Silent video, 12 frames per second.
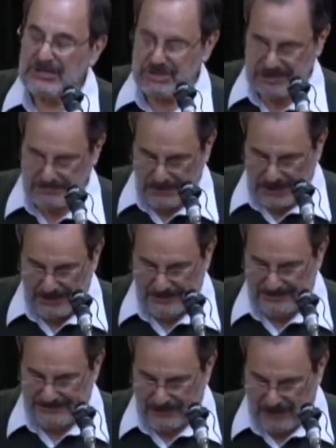she
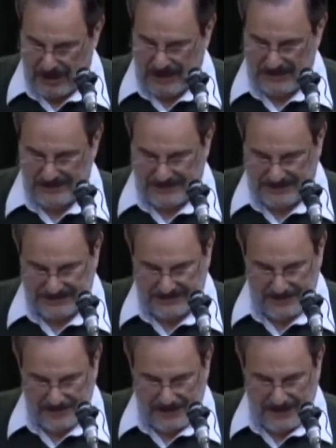modeled for all of
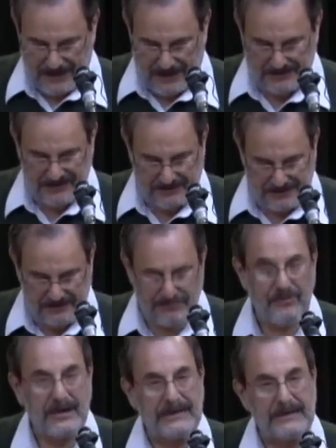us how to be
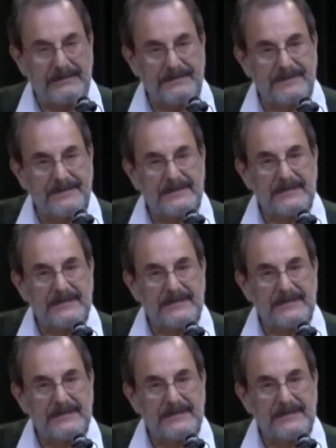brave